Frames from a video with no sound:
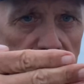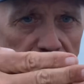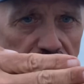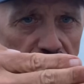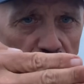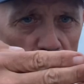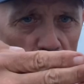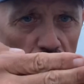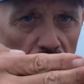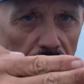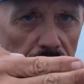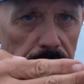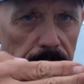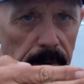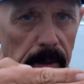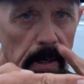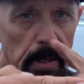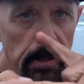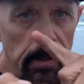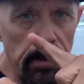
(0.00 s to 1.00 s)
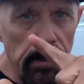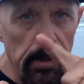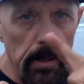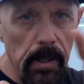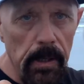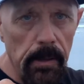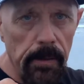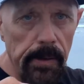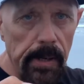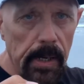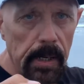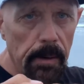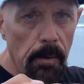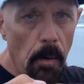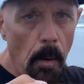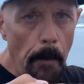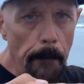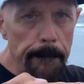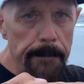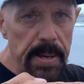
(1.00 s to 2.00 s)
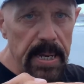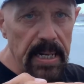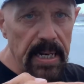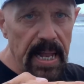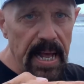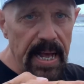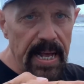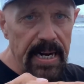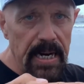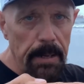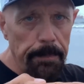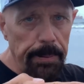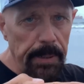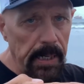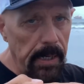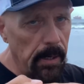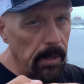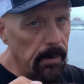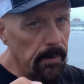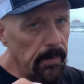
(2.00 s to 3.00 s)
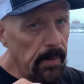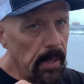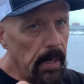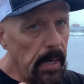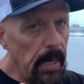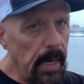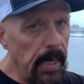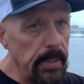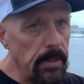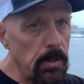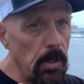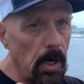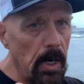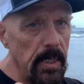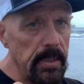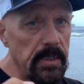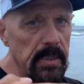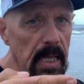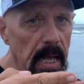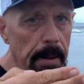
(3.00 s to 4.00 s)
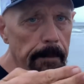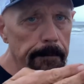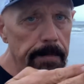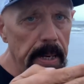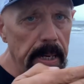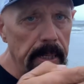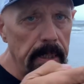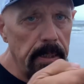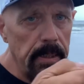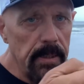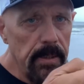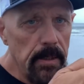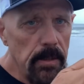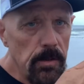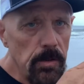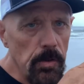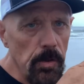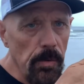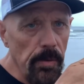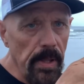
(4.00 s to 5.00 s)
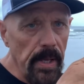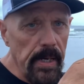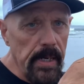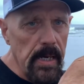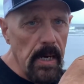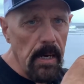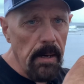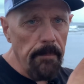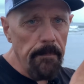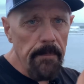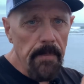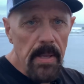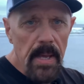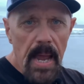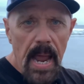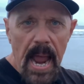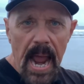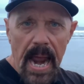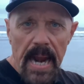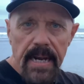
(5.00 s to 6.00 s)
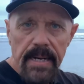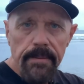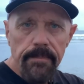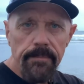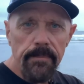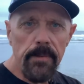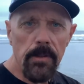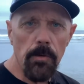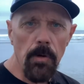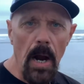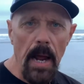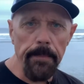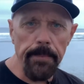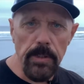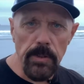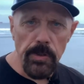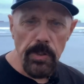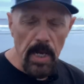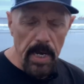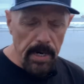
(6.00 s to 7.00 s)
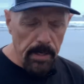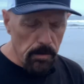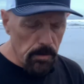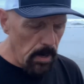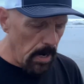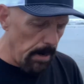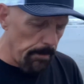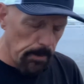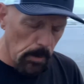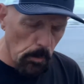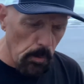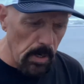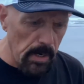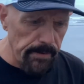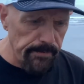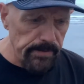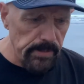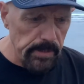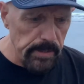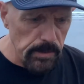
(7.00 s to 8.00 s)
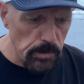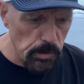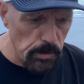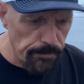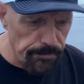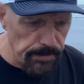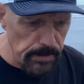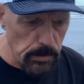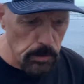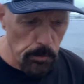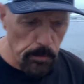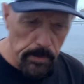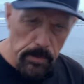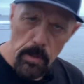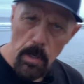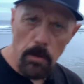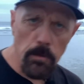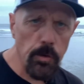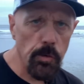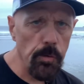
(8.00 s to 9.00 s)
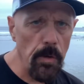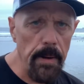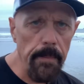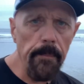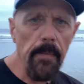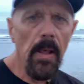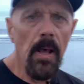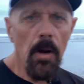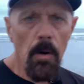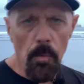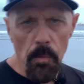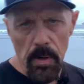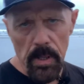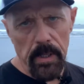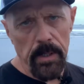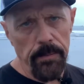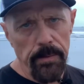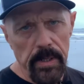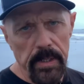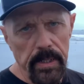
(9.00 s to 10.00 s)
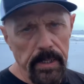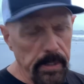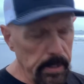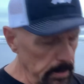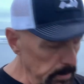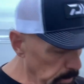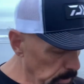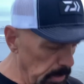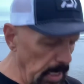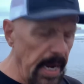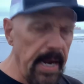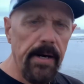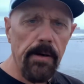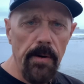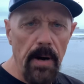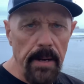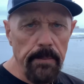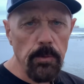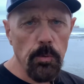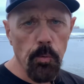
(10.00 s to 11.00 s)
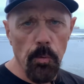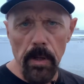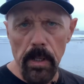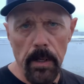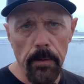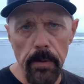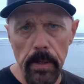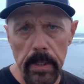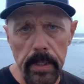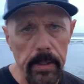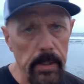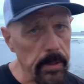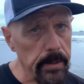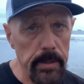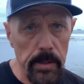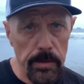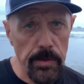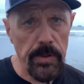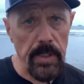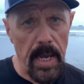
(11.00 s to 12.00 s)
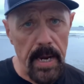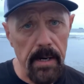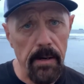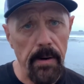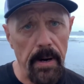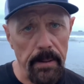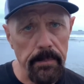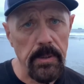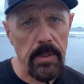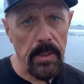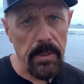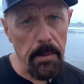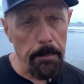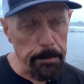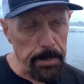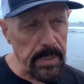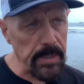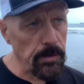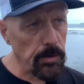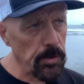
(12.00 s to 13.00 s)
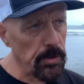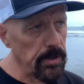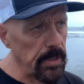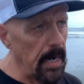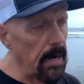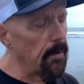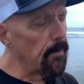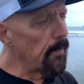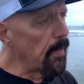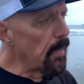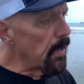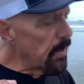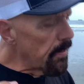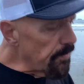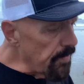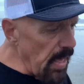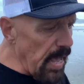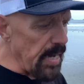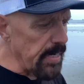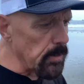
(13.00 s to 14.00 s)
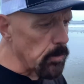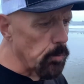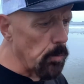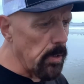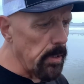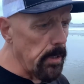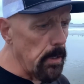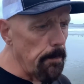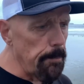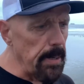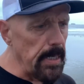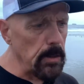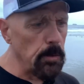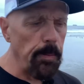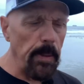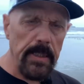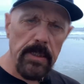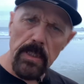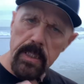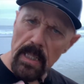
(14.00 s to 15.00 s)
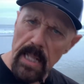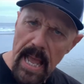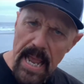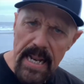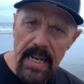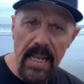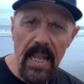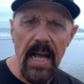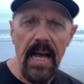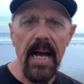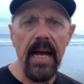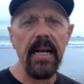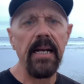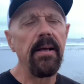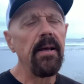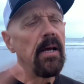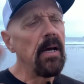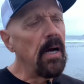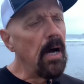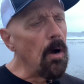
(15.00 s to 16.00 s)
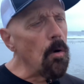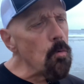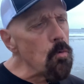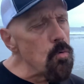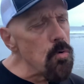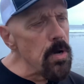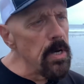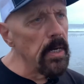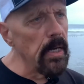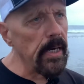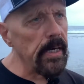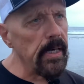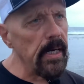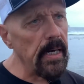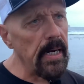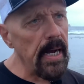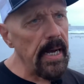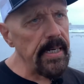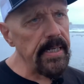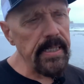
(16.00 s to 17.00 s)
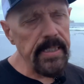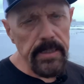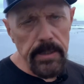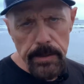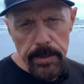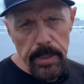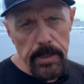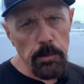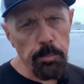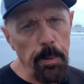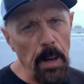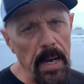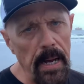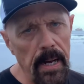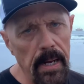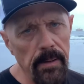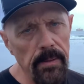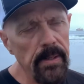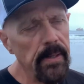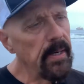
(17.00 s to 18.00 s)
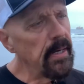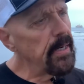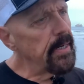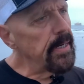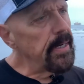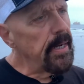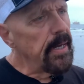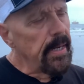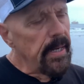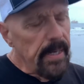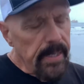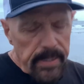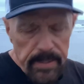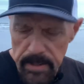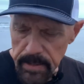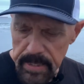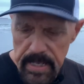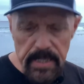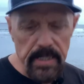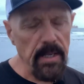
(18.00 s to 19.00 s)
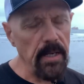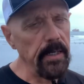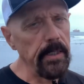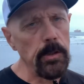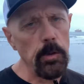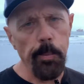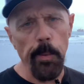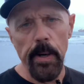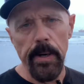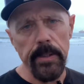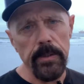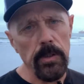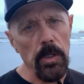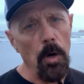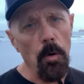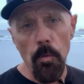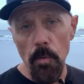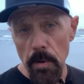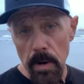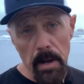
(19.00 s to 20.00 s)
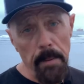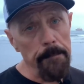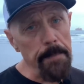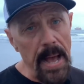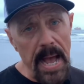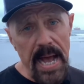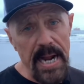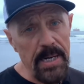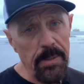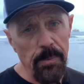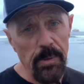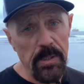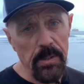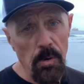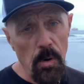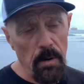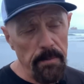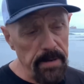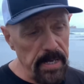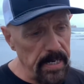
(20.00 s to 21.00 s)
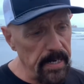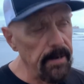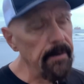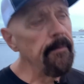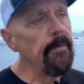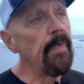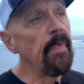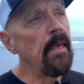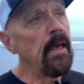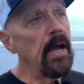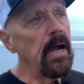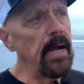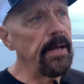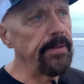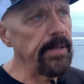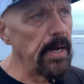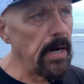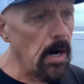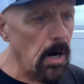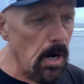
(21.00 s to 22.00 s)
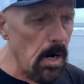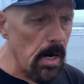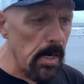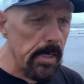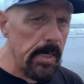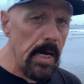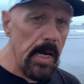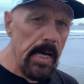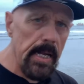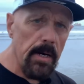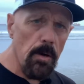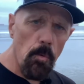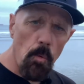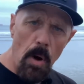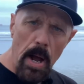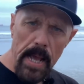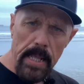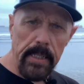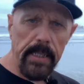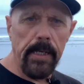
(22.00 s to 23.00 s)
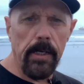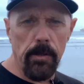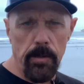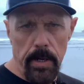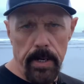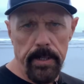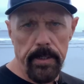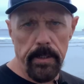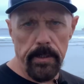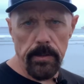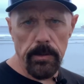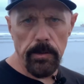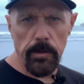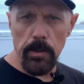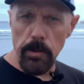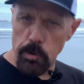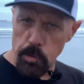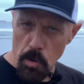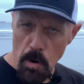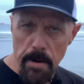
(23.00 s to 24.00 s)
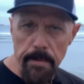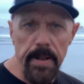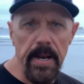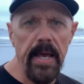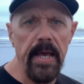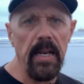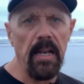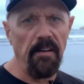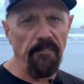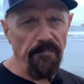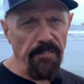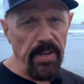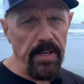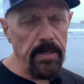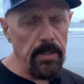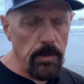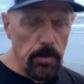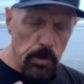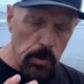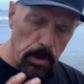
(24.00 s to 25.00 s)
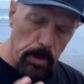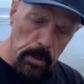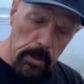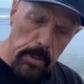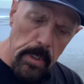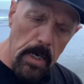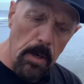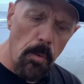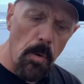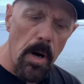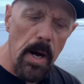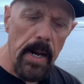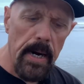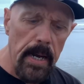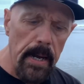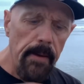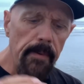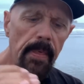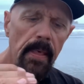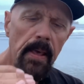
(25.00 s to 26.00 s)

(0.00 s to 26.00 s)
this way, you're gonna wanna beeline up here and toss that bait so they come and grab your sand crab or whatever it is you're fishing with. Ghost shrimp, really, really good. Sand crabs, really, really good. There's sand crabs on the beaches now. That is one of your best baits. Light line, a really good idea. 6 pound, you get to experience a real battle with corvina. And they are kind of wily critters, discriminating feeders. So you're gonna wanna